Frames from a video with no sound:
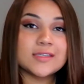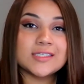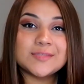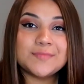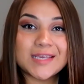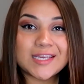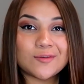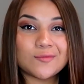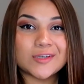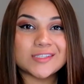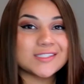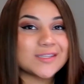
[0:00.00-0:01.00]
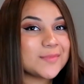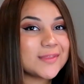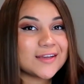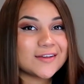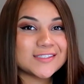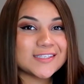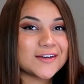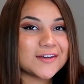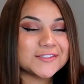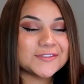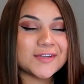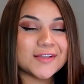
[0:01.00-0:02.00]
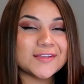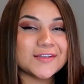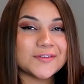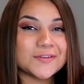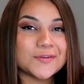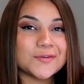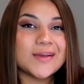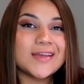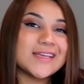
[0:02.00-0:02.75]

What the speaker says: Speaking of which, something else that costs you nothing to do